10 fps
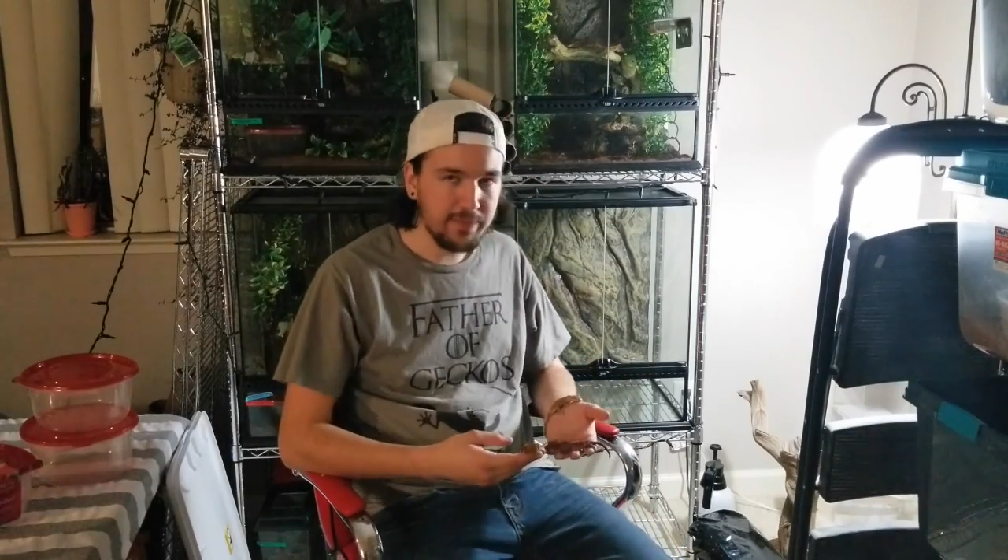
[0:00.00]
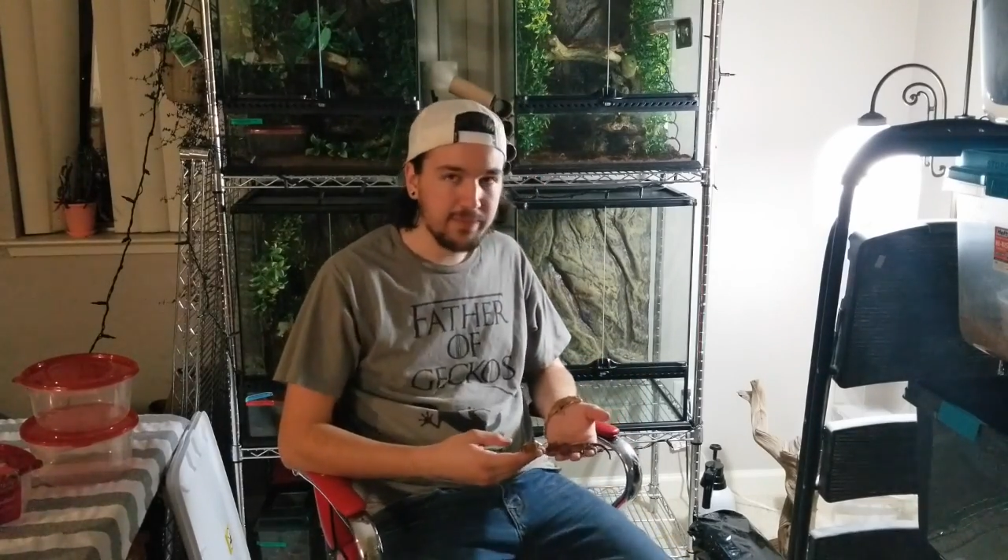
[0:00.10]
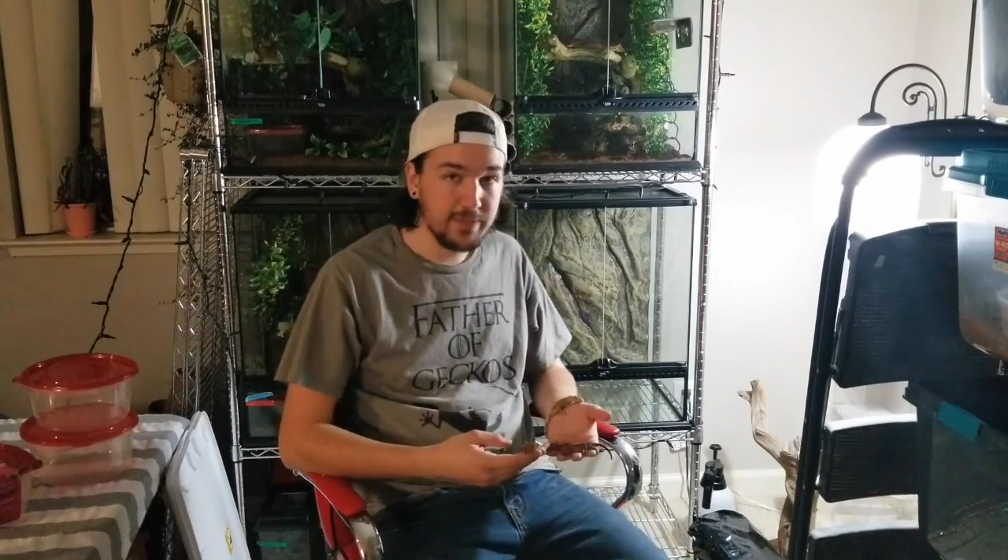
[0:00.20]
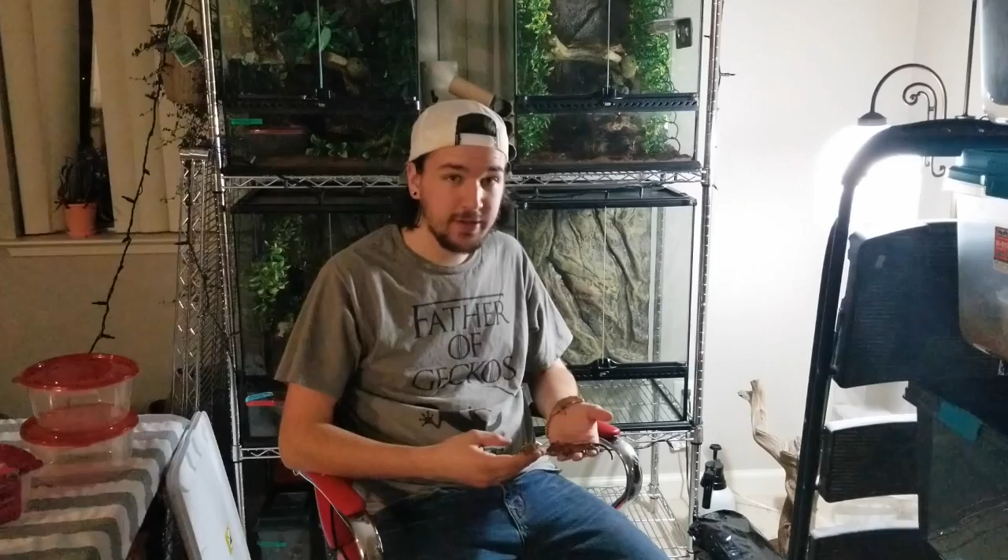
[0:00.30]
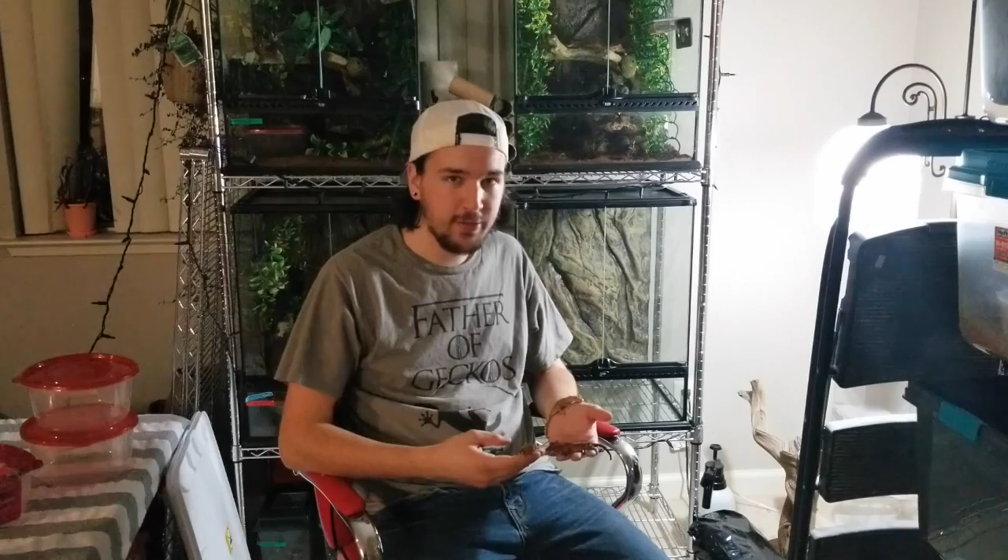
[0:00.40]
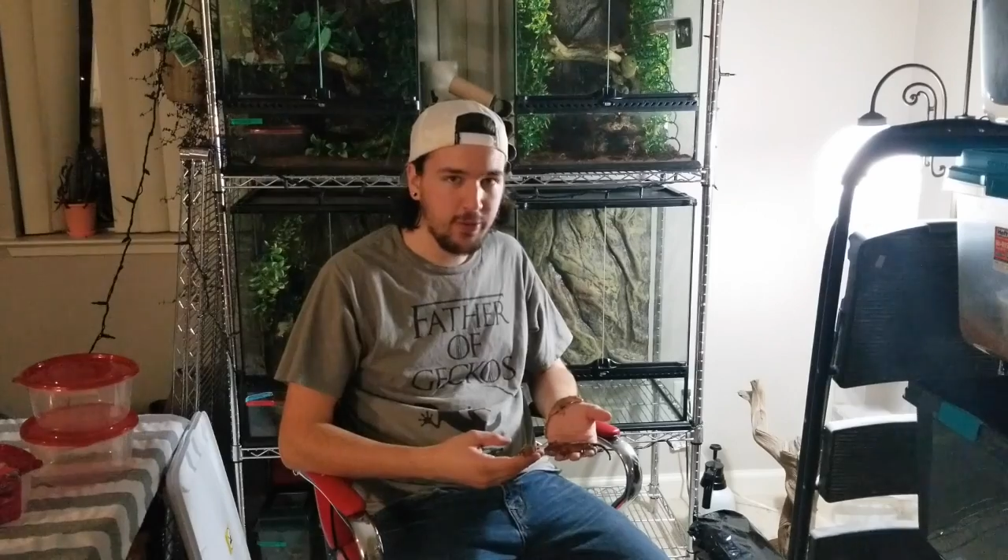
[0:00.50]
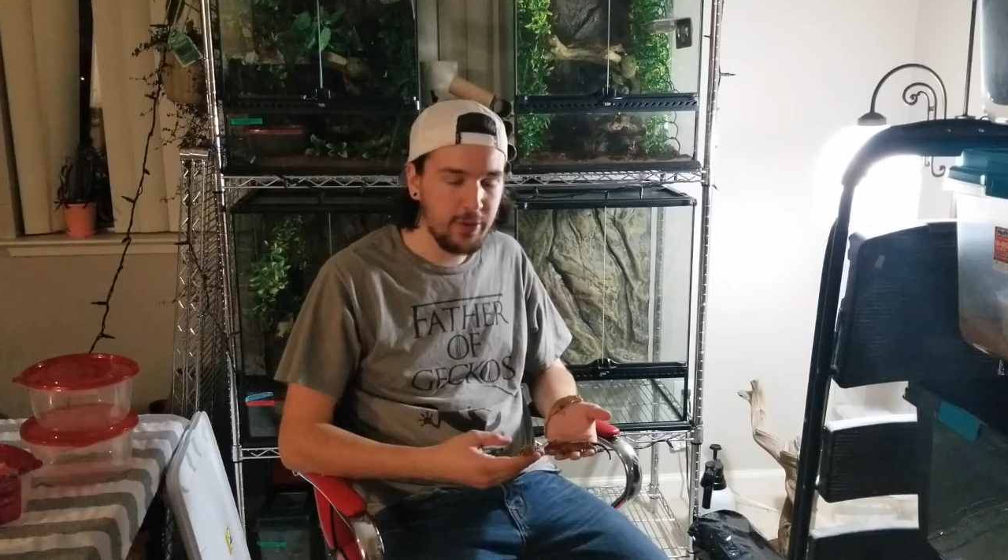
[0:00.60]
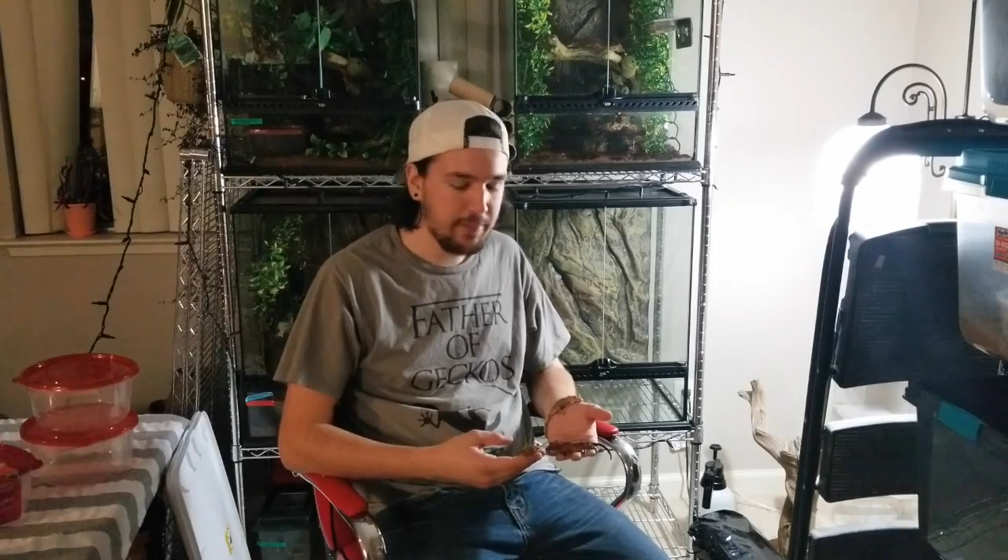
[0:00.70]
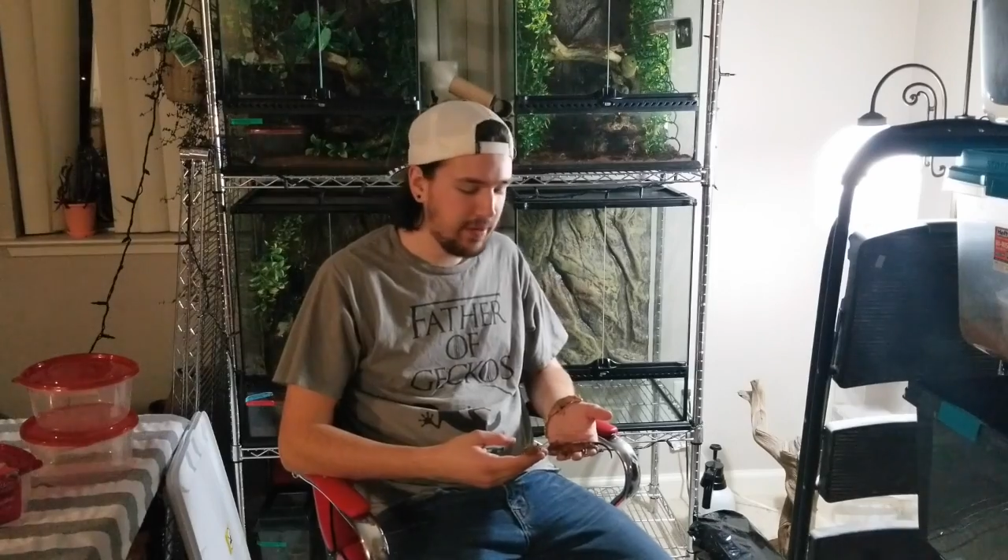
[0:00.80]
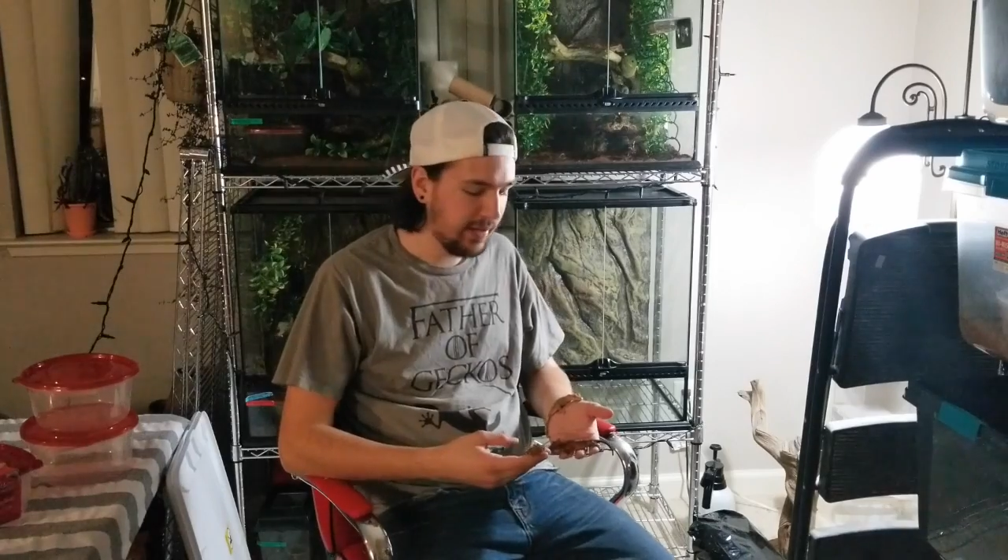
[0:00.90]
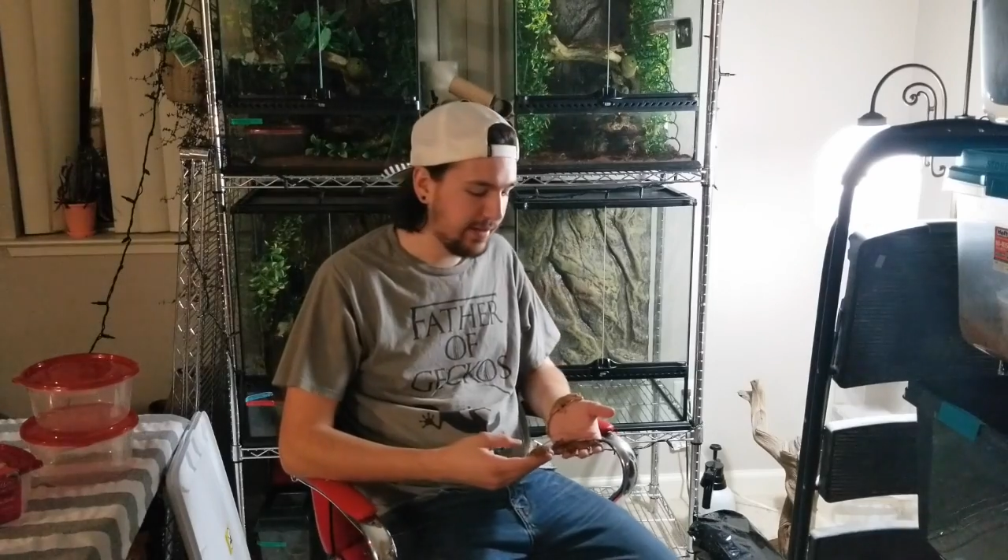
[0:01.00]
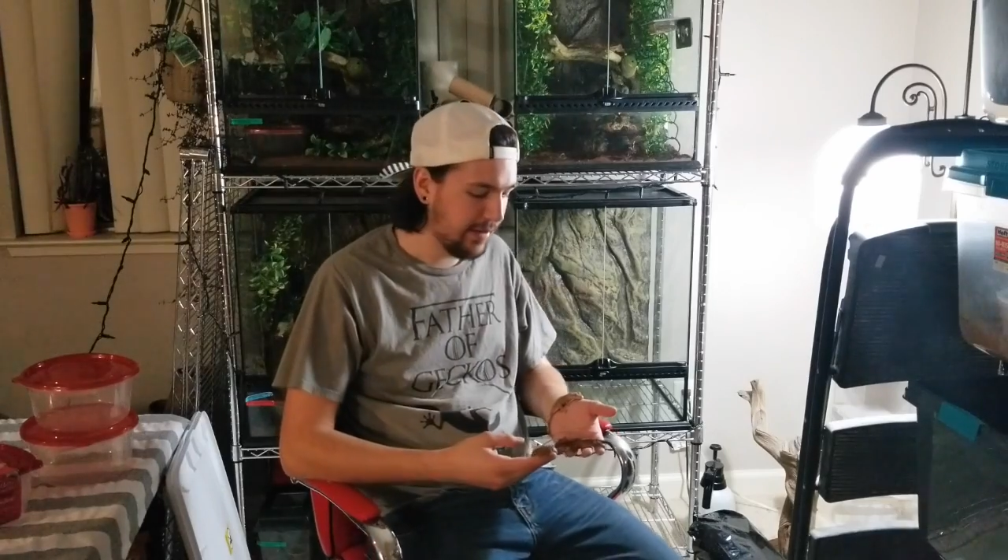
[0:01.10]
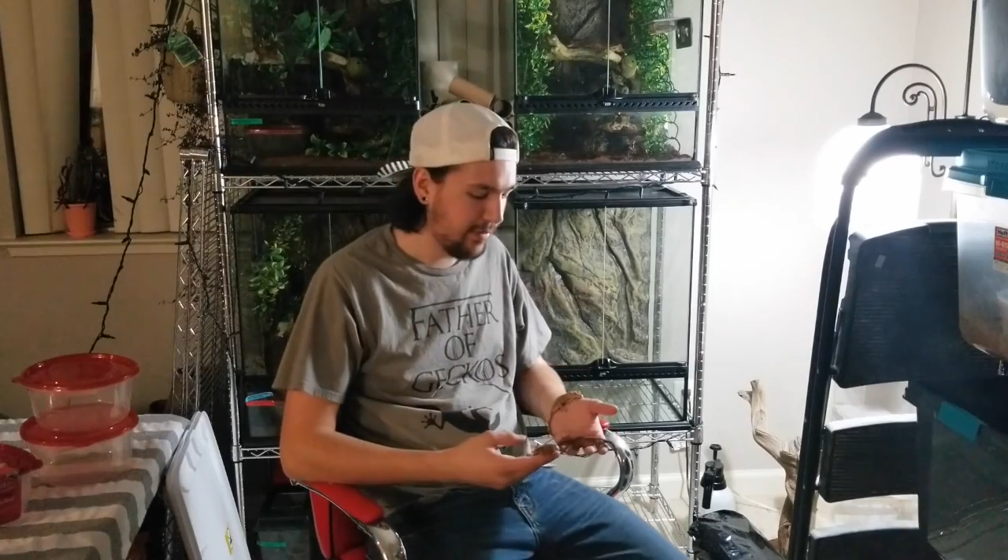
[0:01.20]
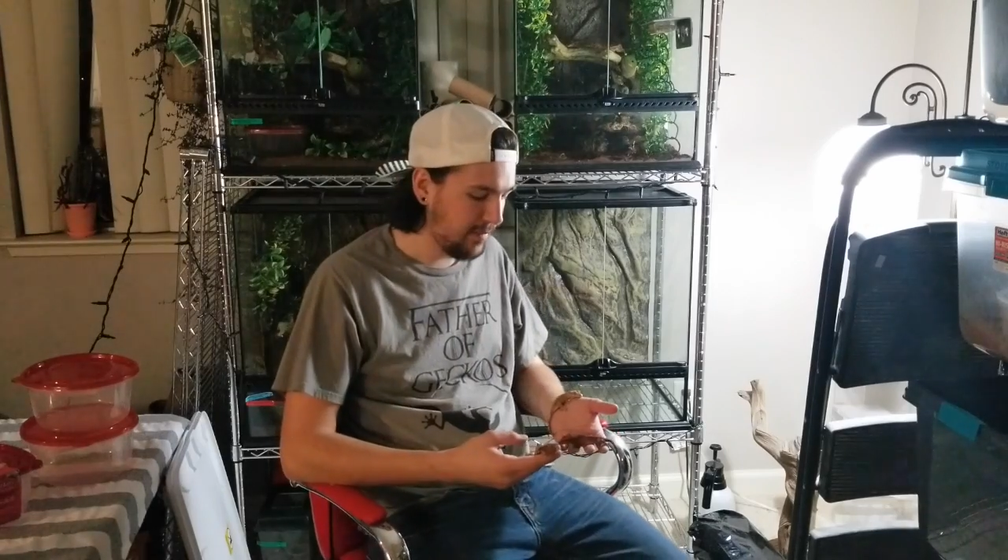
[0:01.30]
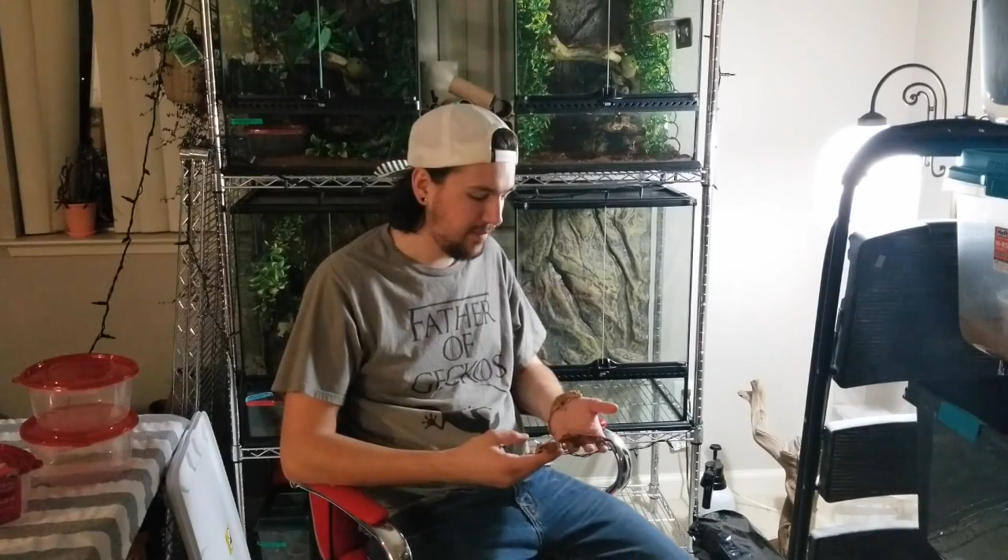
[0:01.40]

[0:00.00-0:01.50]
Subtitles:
to grow up picked out